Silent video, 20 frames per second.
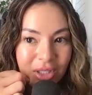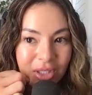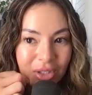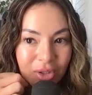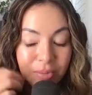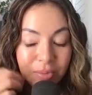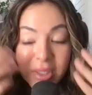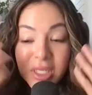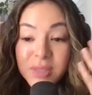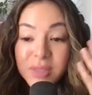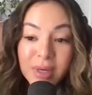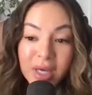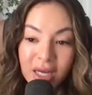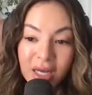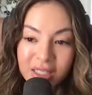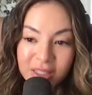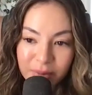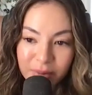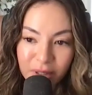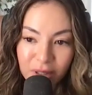to do because my
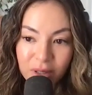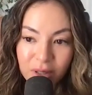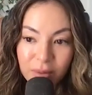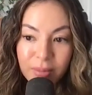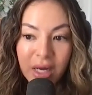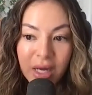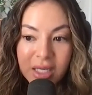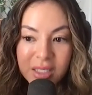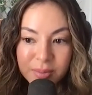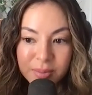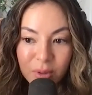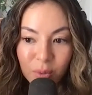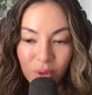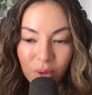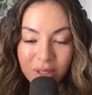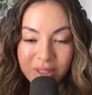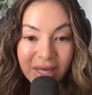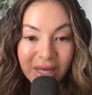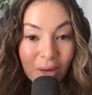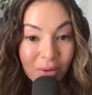husband
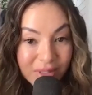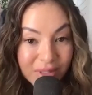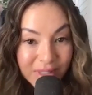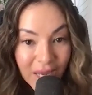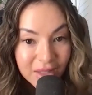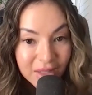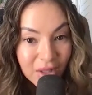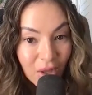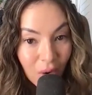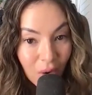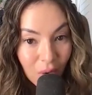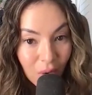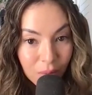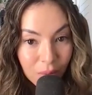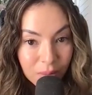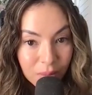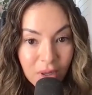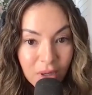works outside the home.